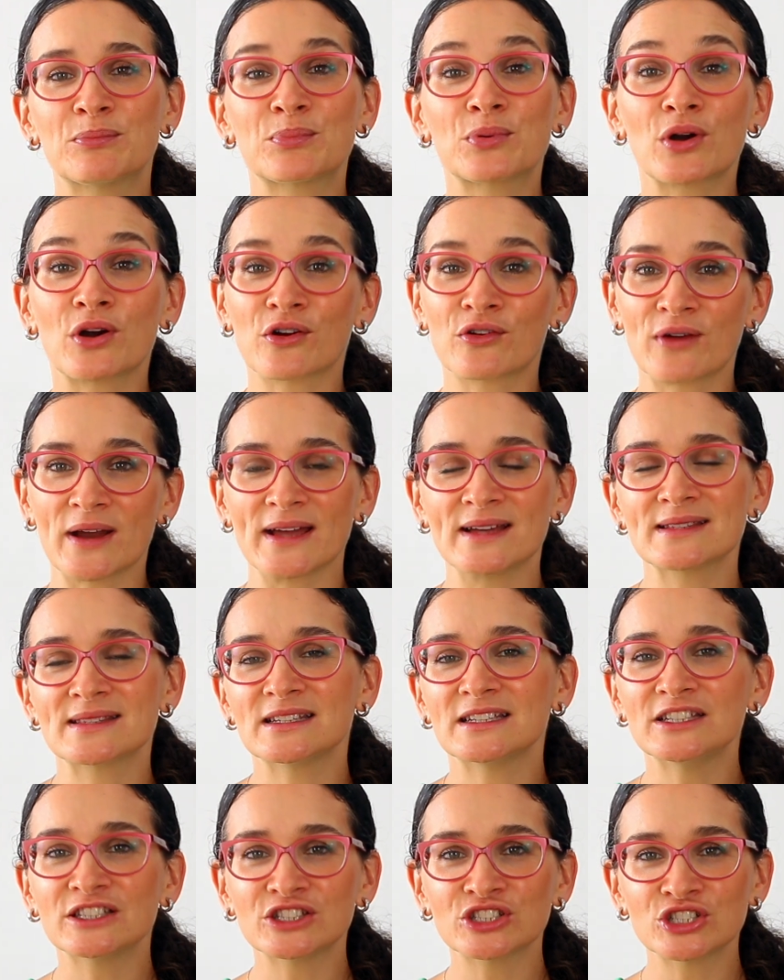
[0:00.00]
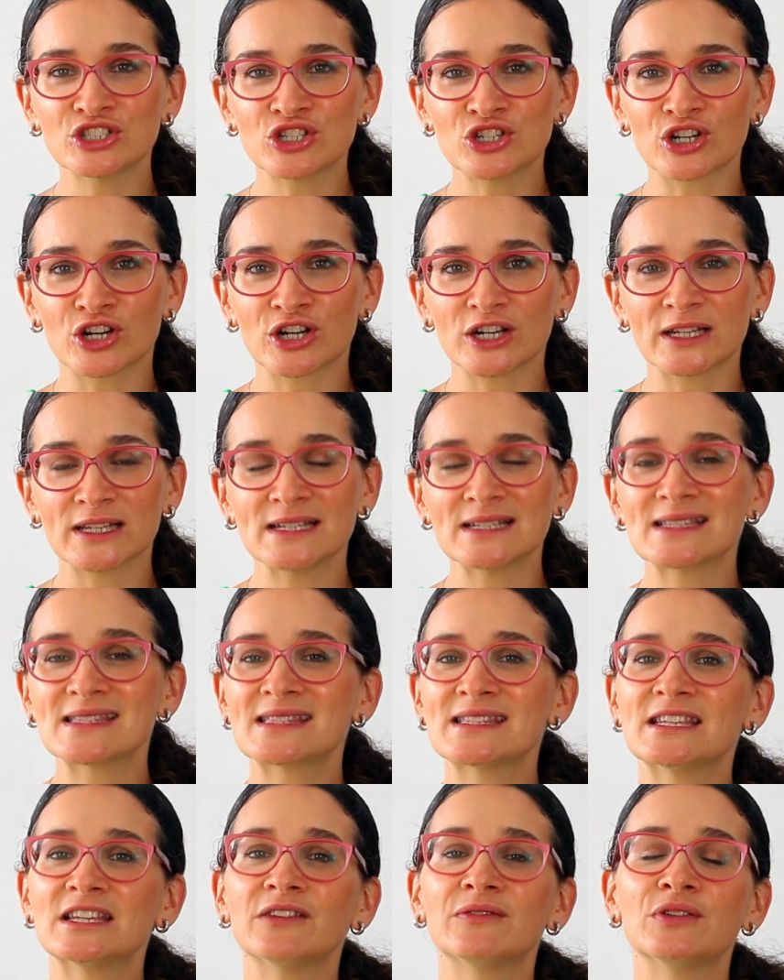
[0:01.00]
progress in the journey,
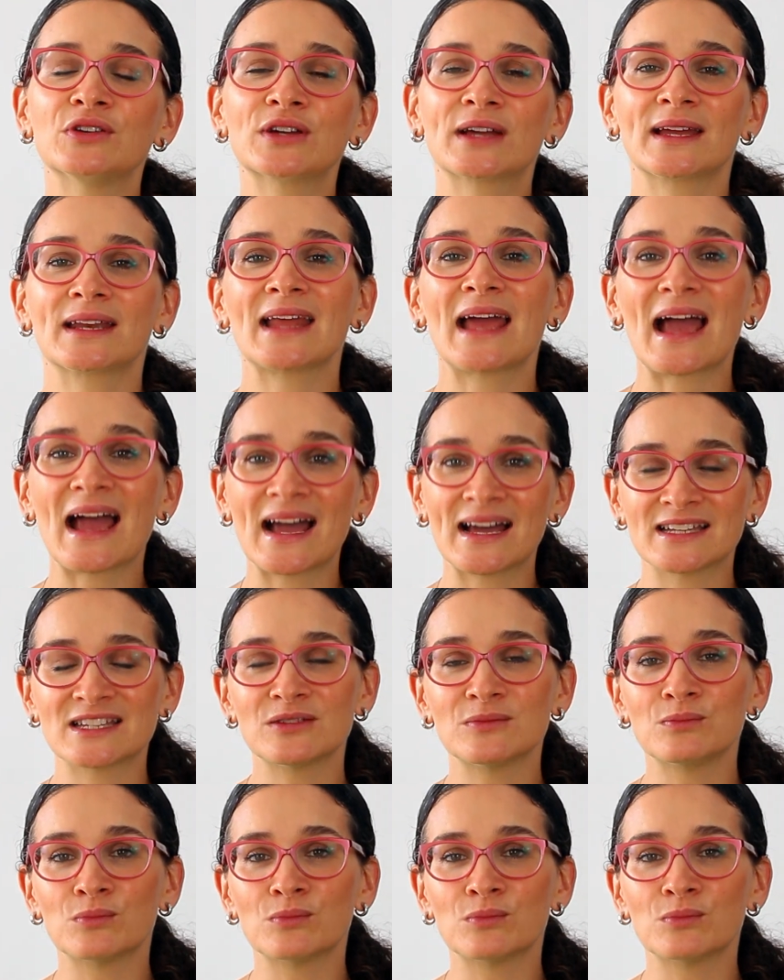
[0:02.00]
see if you can add